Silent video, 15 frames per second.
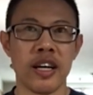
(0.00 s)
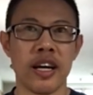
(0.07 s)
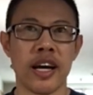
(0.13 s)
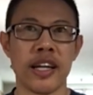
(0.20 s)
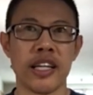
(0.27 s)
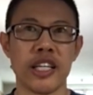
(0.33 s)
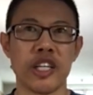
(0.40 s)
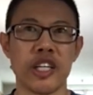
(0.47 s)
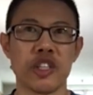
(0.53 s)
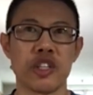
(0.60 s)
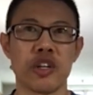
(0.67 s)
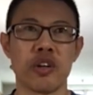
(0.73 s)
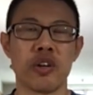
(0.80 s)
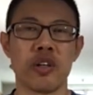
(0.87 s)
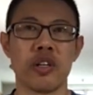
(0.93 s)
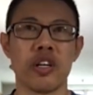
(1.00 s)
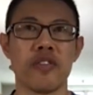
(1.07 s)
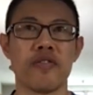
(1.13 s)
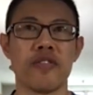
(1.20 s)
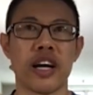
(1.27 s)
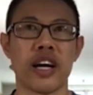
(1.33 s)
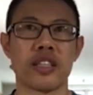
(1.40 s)
and in turn
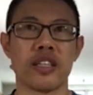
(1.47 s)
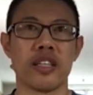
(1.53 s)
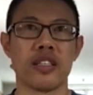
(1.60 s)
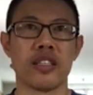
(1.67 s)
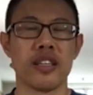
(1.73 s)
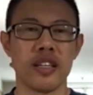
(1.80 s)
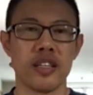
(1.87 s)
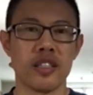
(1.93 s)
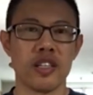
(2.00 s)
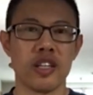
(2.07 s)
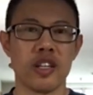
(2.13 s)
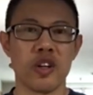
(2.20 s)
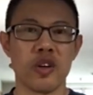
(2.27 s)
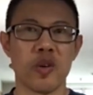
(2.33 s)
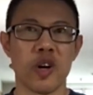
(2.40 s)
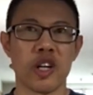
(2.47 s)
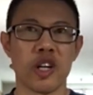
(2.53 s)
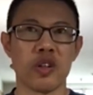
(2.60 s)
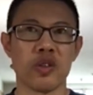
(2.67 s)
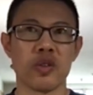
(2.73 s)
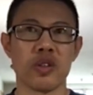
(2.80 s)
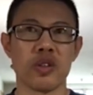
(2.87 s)
affected the
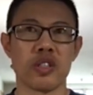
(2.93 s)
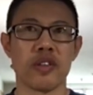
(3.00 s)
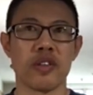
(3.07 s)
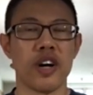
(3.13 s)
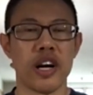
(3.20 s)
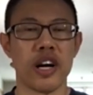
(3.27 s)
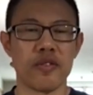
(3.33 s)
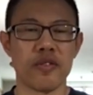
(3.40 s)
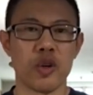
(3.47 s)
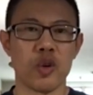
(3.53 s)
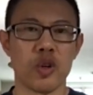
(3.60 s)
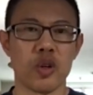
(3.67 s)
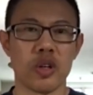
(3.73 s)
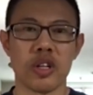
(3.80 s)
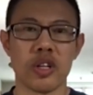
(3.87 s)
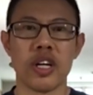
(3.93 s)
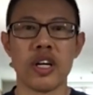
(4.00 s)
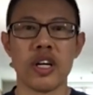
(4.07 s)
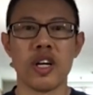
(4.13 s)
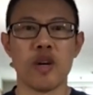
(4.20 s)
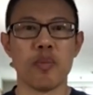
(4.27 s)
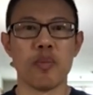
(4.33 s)
neuronal survival or
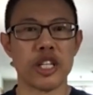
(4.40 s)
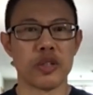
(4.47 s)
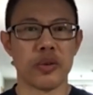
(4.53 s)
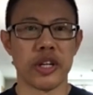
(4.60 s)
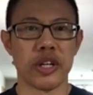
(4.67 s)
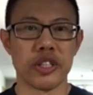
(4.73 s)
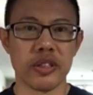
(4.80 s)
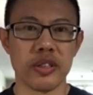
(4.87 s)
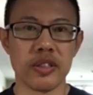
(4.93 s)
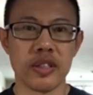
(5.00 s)
maturation.